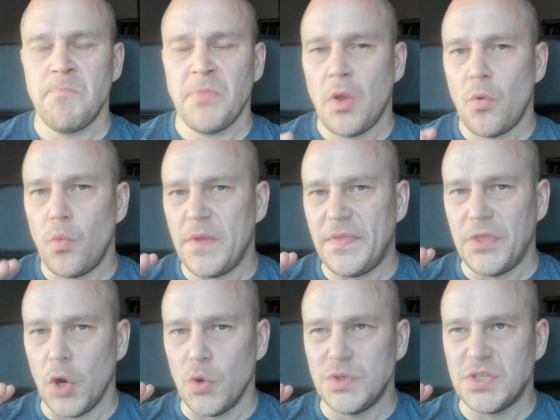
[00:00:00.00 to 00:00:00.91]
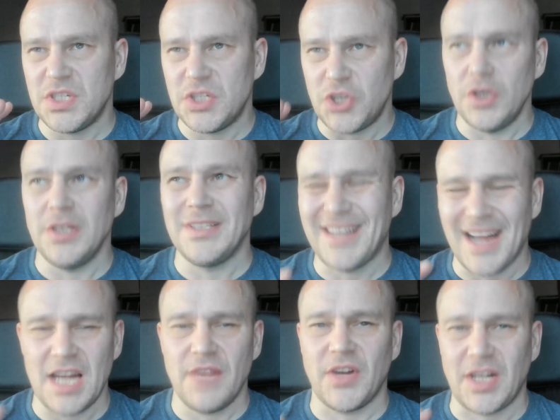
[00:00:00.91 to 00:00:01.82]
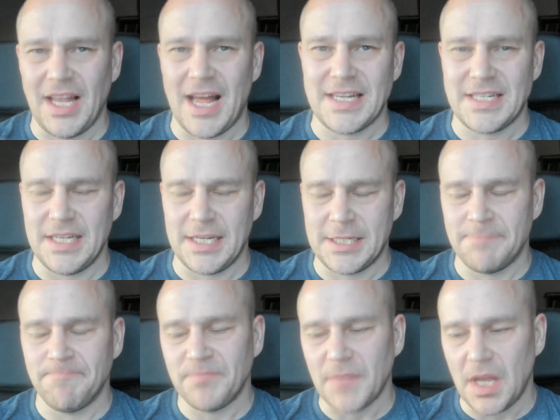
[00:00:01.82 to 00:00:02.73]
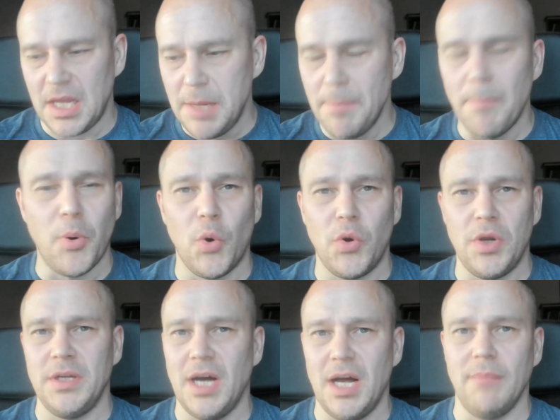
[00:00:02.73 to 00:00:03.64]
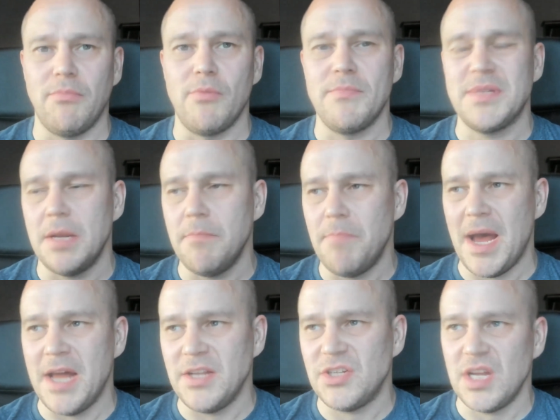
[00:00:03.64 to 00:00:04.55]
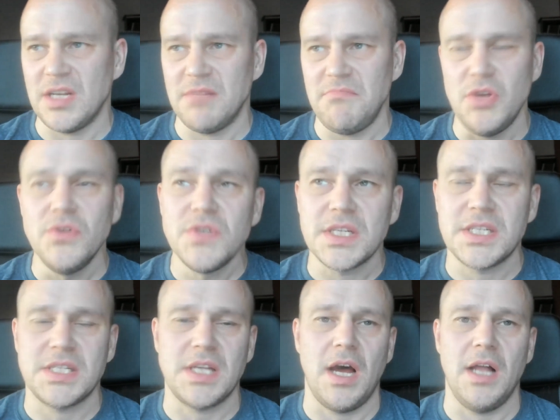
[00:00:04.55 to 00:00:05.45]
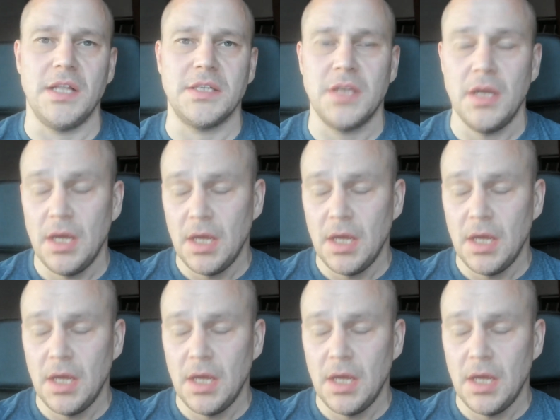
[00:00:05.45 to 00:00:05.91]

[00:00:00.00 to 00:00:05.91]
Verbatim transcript: with those certain kind of classics, important albums and bands and music styles,